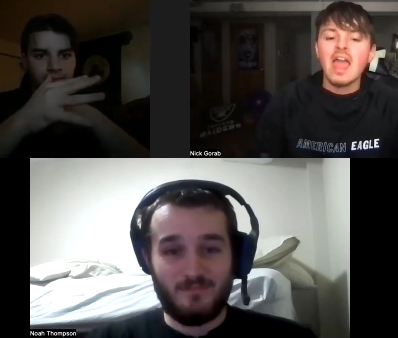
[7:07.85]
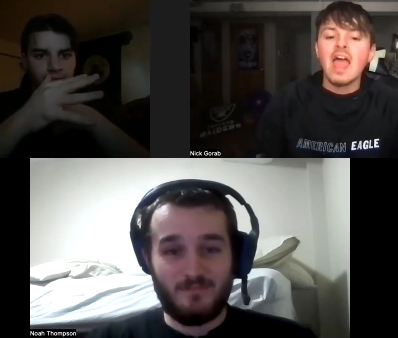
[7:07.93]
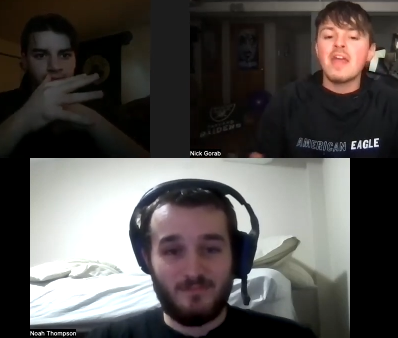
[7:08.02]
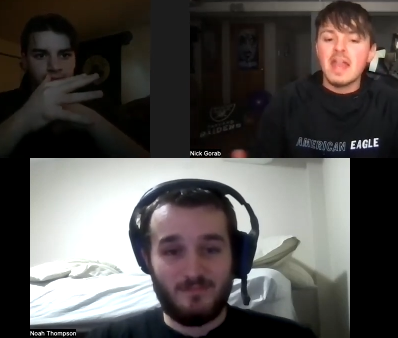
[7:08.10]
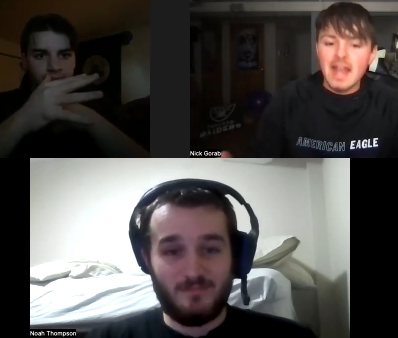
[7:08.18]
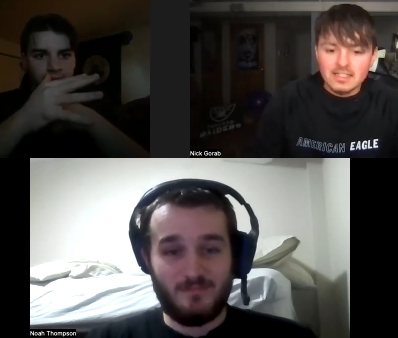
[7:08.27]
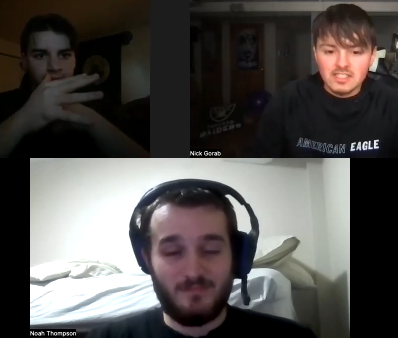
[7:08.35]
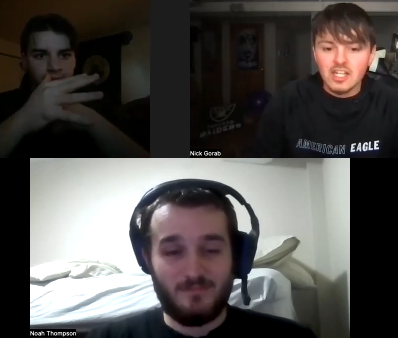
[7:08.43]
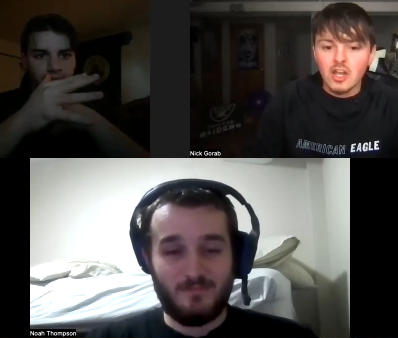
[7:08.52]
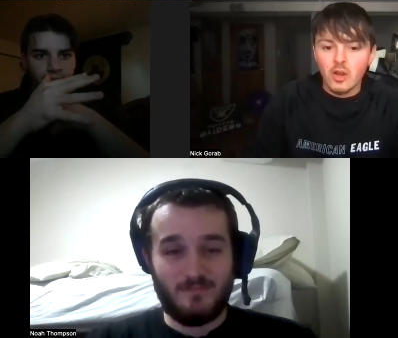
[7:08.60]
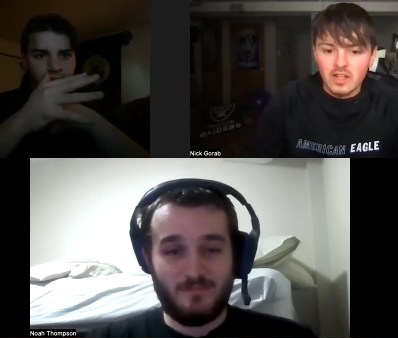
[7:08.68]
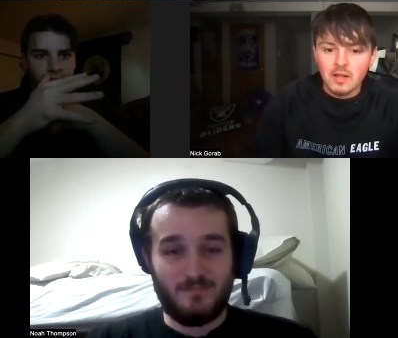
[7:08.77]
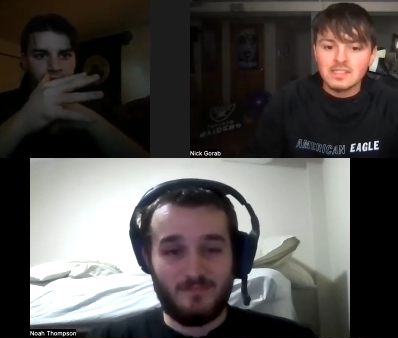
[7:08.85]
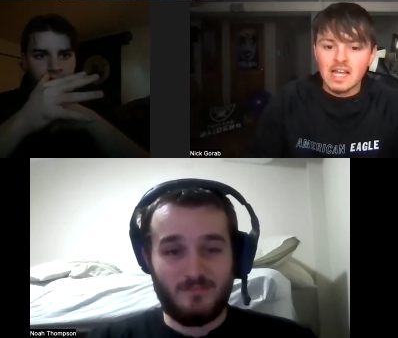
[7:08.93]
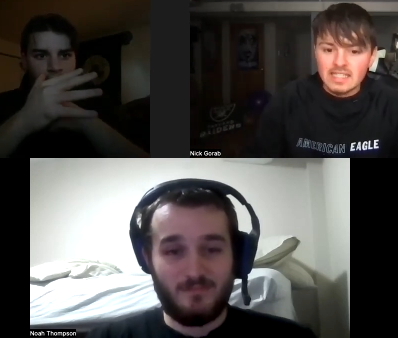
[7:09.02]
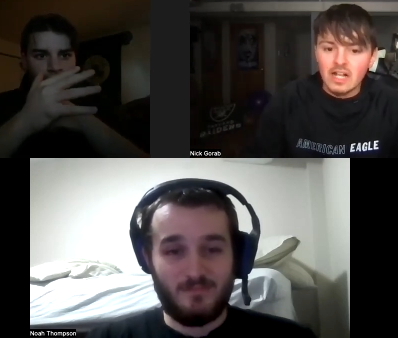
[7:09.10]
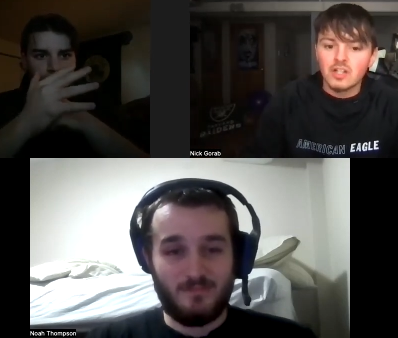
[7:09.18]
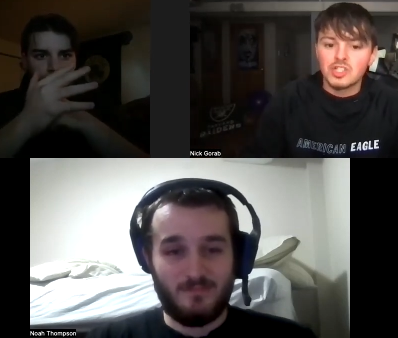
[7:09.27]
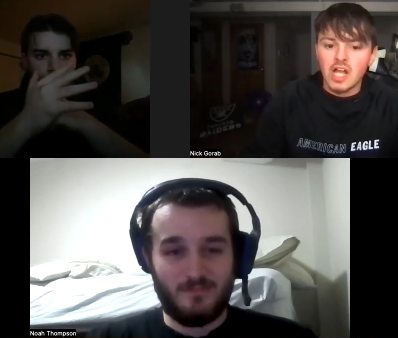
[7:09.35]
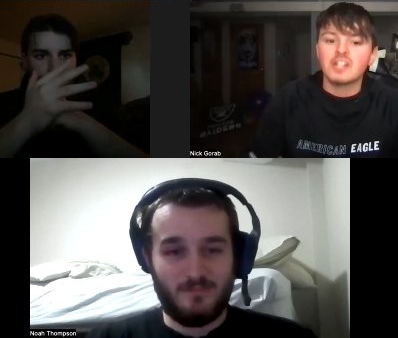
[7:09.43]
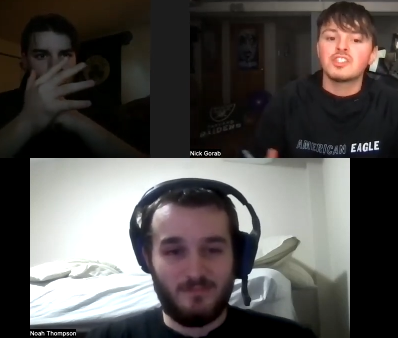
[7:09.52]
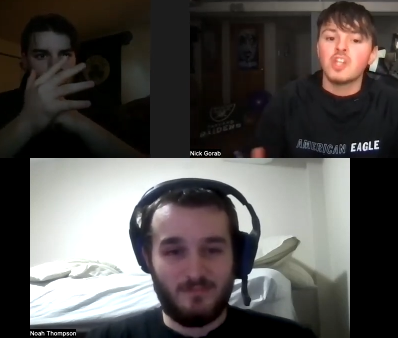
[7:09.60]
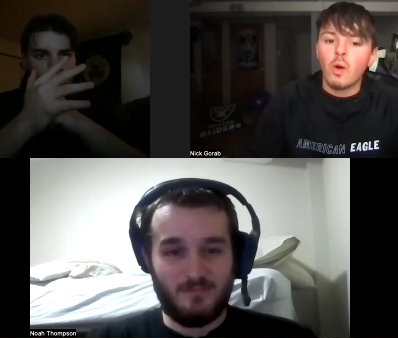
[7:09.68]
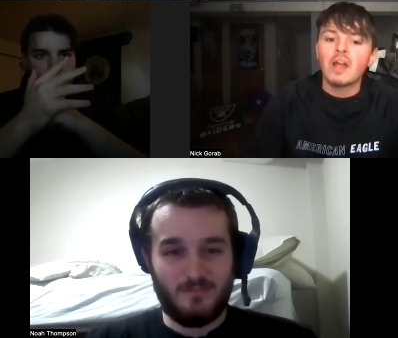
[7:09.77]
Speaker 1: and then next thing you know, he comes out and tells
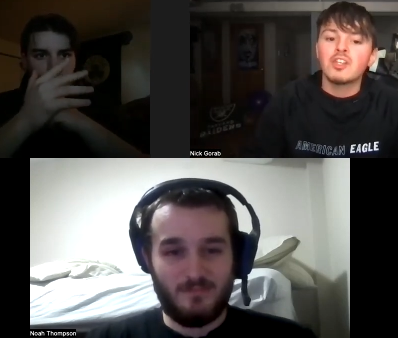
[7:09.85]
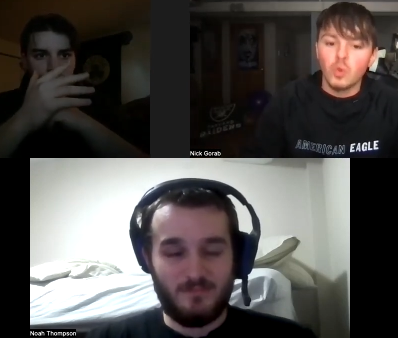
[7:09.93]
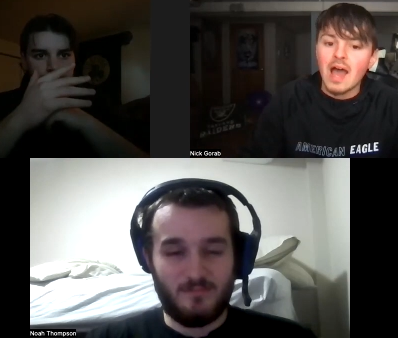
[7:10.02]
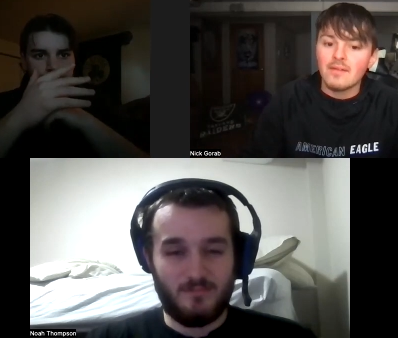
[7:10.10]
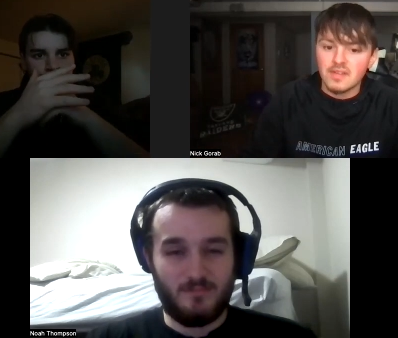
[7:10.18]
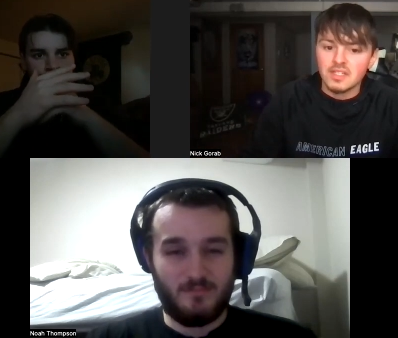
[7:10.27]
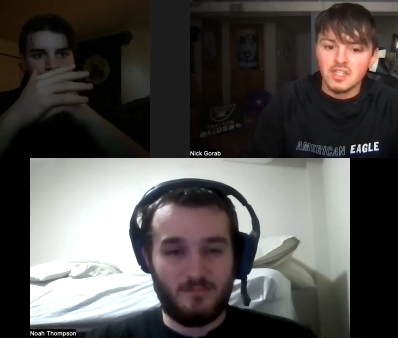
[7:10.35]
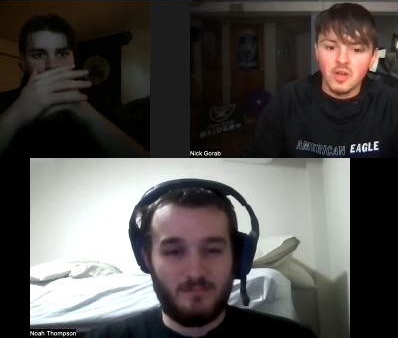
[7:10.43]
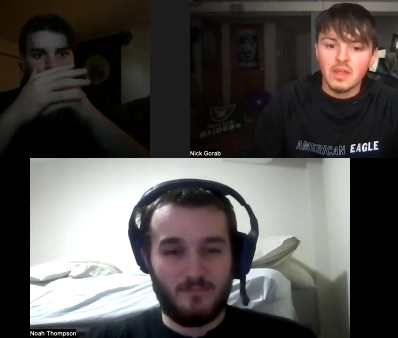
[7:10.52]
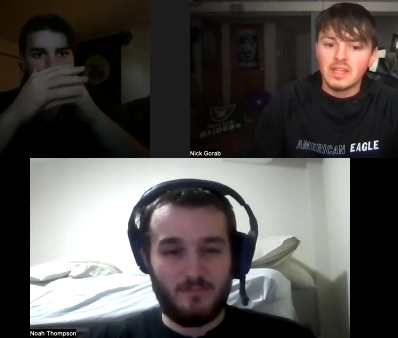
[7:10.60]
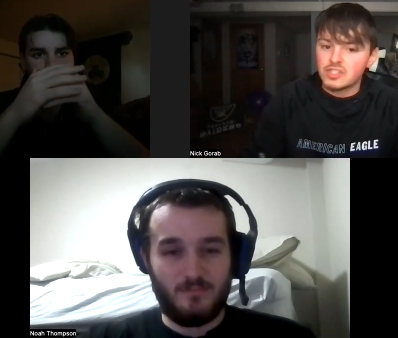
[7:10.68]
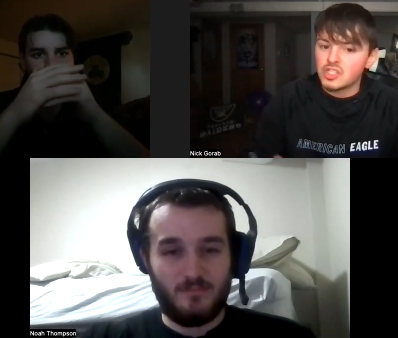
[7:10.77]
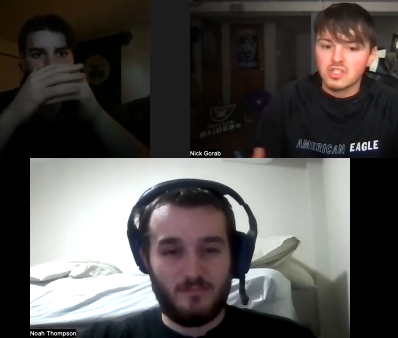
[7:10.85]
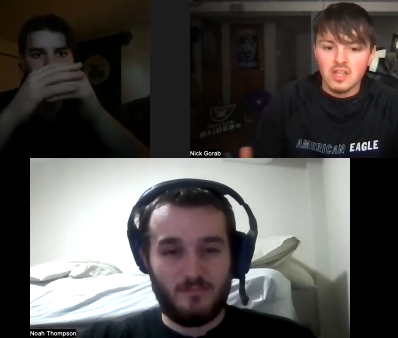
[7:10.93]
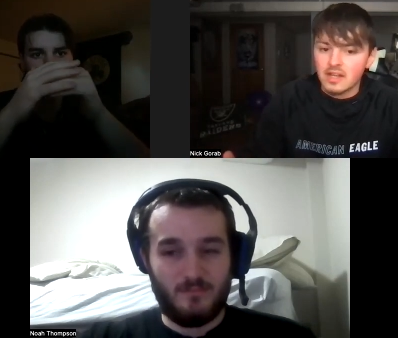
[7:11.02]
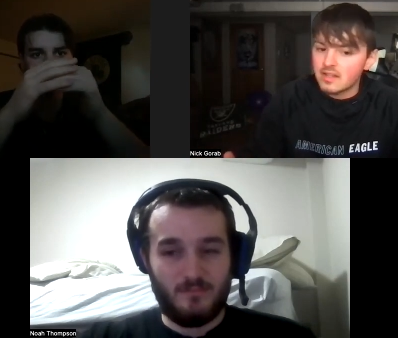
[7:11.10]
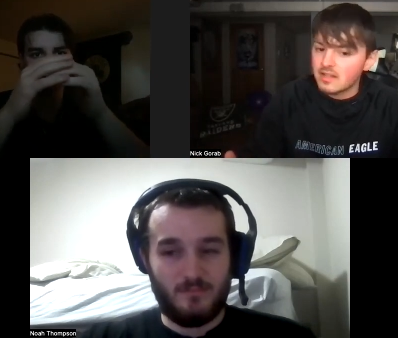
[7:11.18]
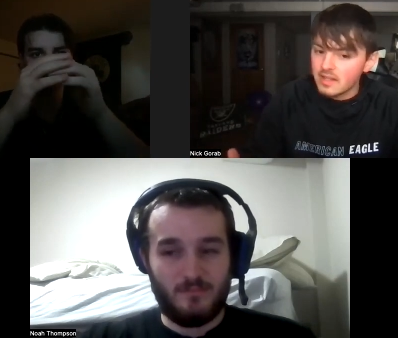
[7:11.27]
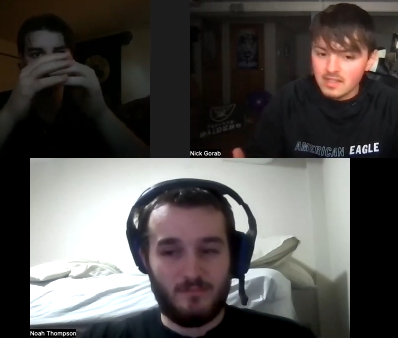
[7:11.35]
Josh, no, I do have it. You know, he's just going to